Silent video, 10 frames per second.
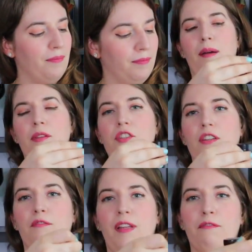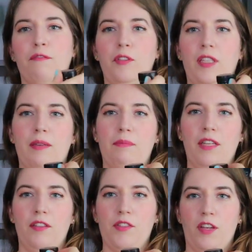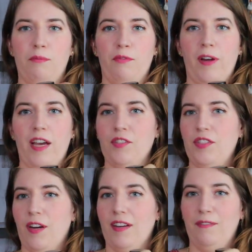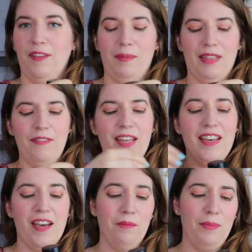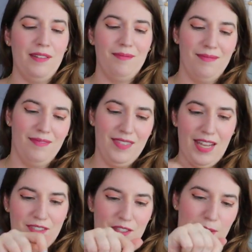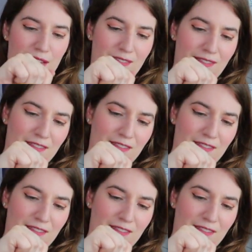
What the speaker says: Probably should have like fully peeled this off before I actually started filming the video, but not too bad.